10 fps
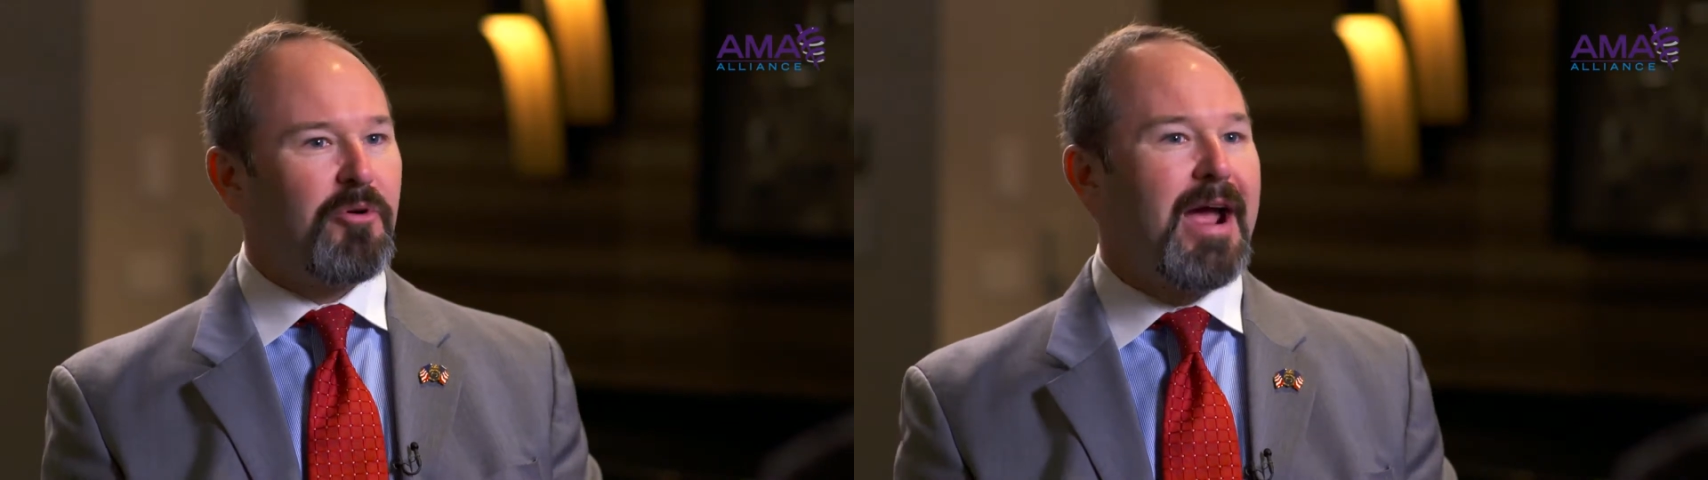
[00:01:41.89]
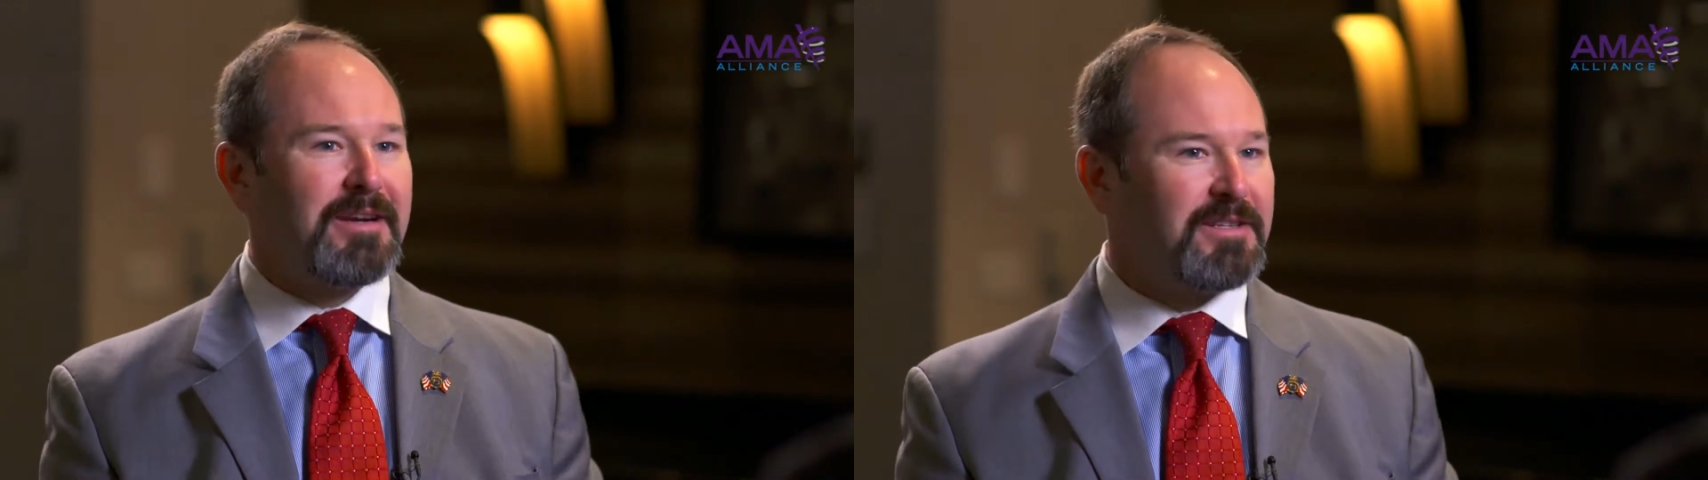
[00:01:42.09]

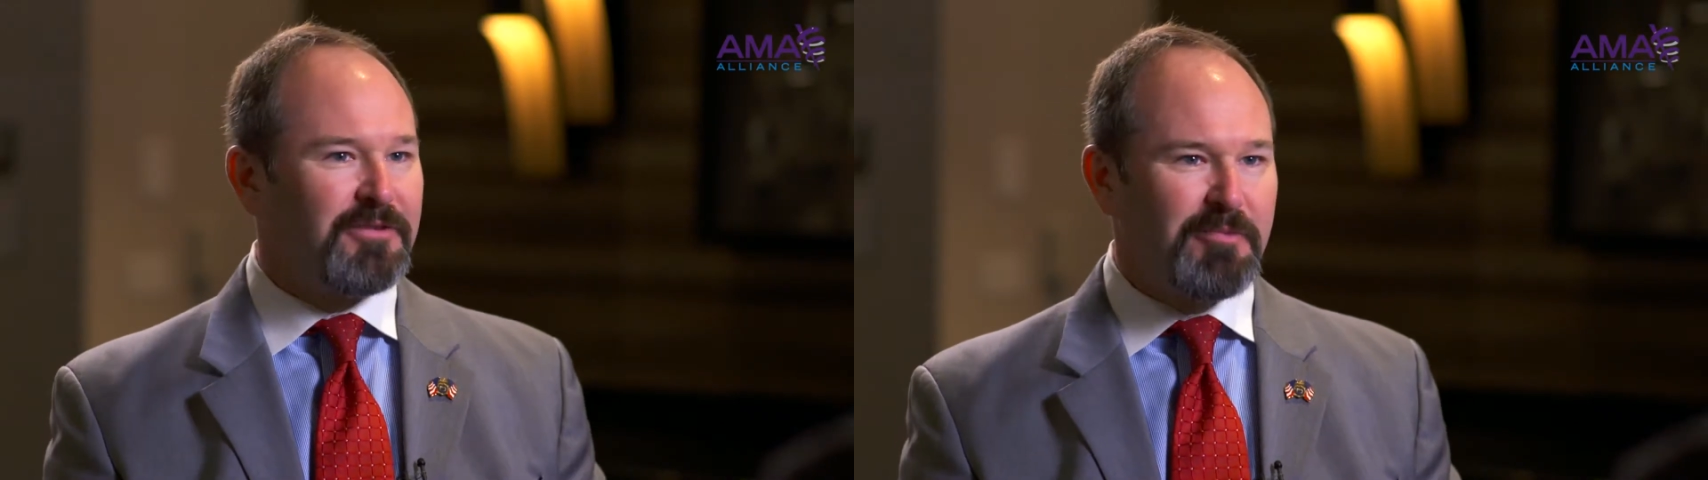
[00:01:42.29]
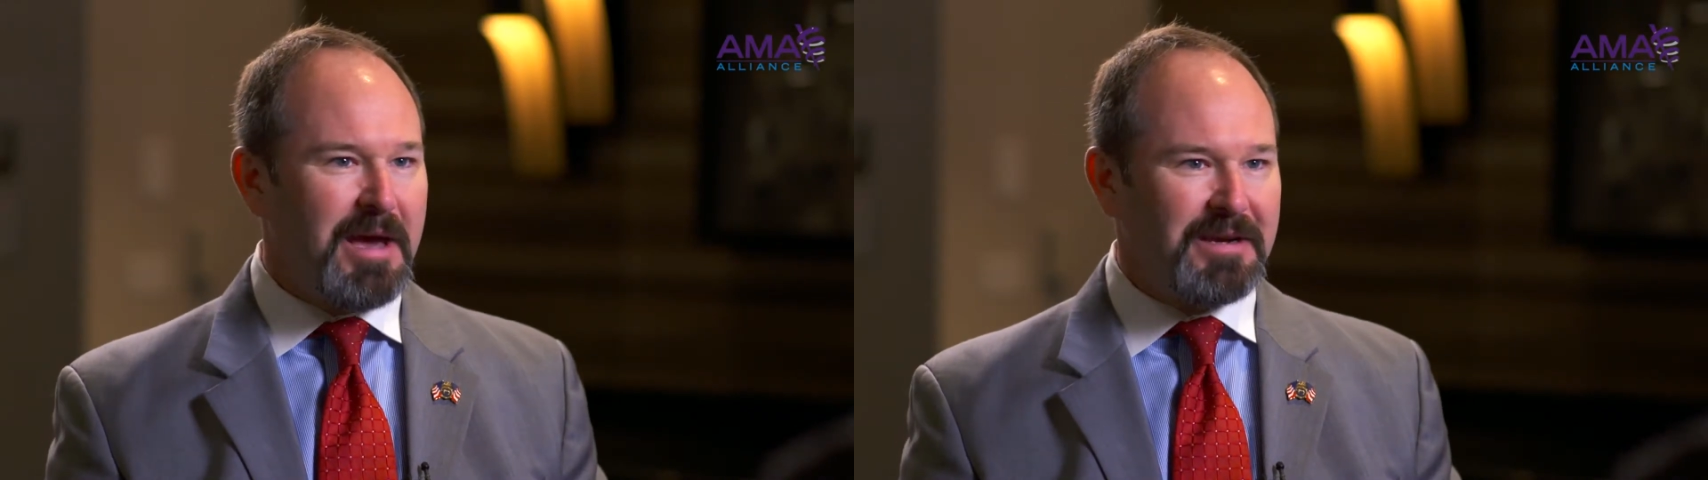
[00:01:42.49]
practice
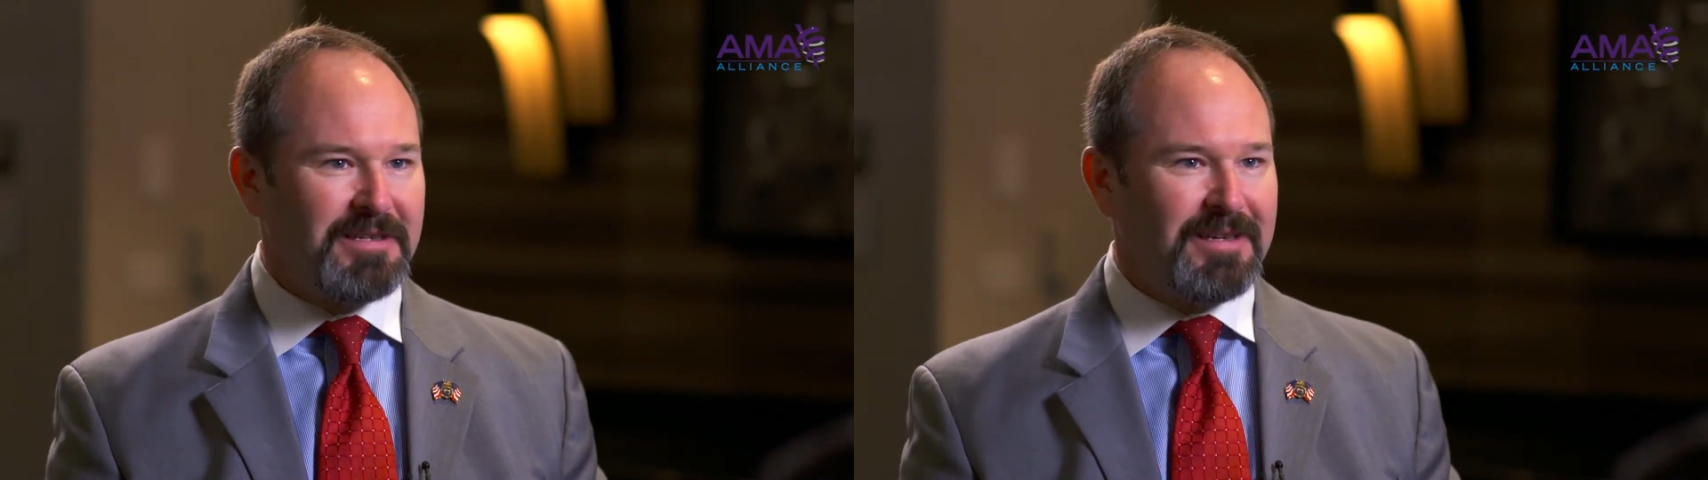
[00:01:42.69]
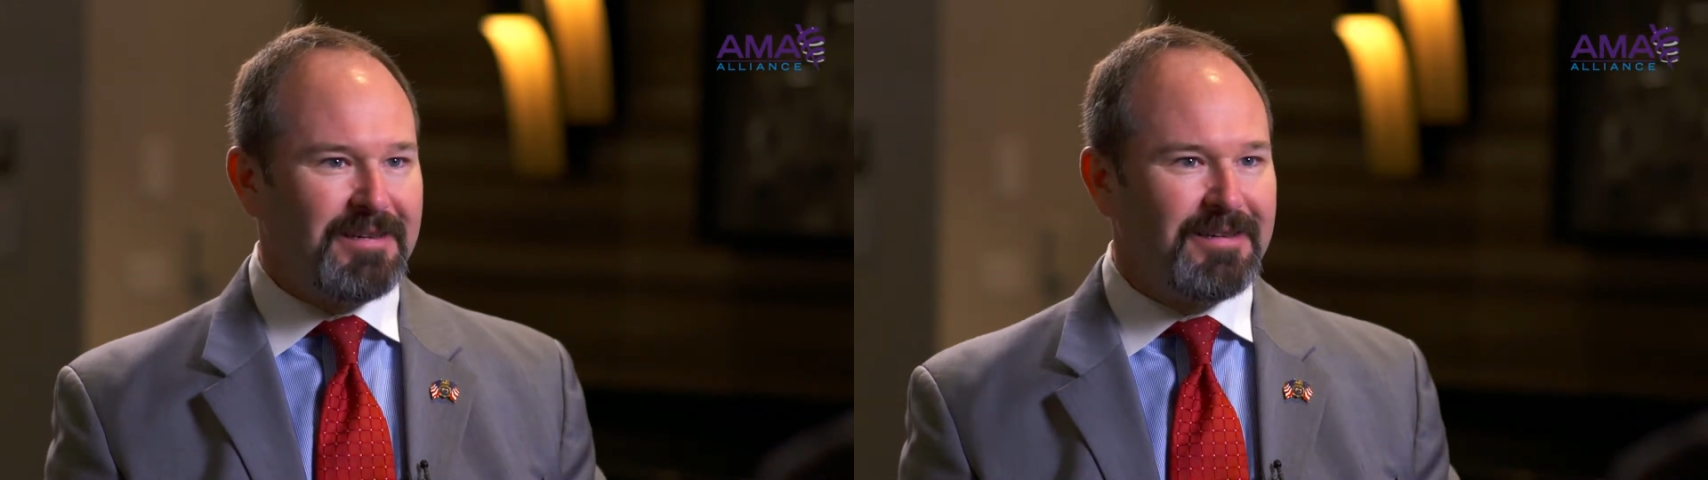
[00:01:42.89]
of
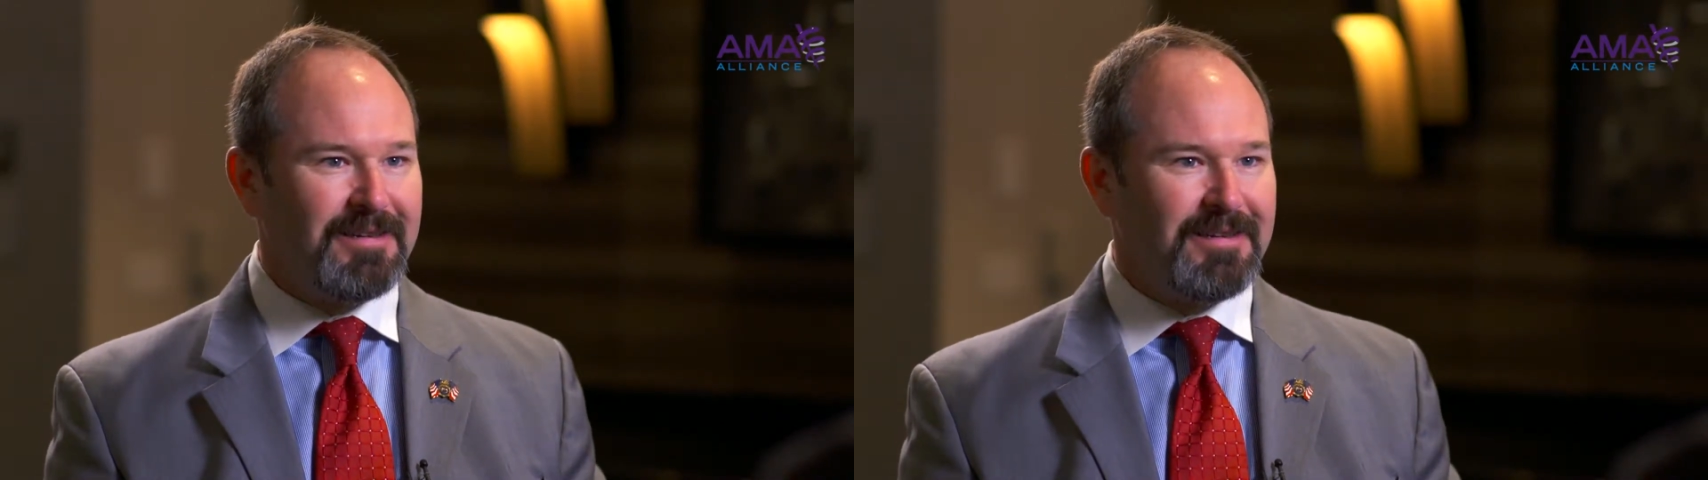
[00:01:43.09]
medicine.